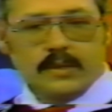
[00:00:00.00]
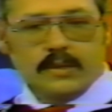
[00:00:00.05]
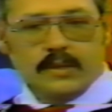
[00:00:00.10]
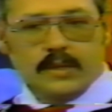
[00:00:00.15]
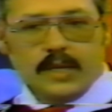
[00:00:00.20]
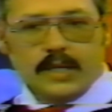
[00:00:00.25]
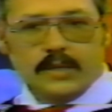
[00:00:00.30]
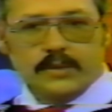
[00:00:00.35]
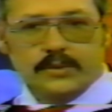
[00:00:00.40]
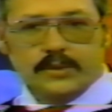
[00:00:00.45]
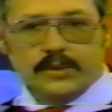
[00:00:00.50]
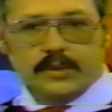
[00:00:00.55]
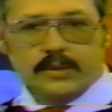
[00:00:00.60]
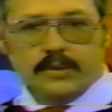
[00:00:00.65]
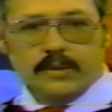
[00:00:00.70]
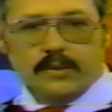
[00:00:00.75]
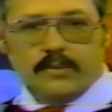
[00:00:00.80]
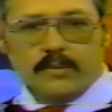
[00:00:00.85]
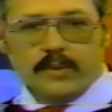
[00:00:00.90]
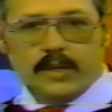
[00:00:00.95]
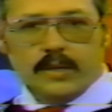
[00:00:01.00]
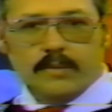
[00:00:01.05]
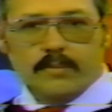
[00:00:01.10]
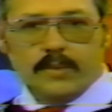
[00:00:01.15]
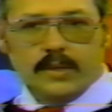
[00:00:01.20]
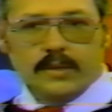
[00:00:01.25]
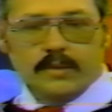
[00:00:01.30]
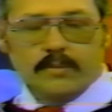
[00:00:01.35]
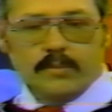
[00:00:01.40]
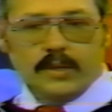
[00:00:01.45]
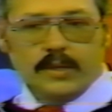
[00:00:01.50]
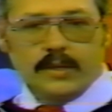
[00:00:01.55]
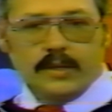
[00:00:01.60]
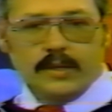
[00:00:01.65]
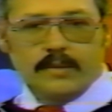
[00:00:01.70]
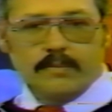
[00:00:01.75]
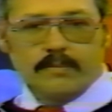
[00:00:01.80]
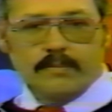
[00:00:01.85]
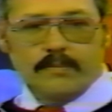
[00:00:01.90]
last year, had recommended my name.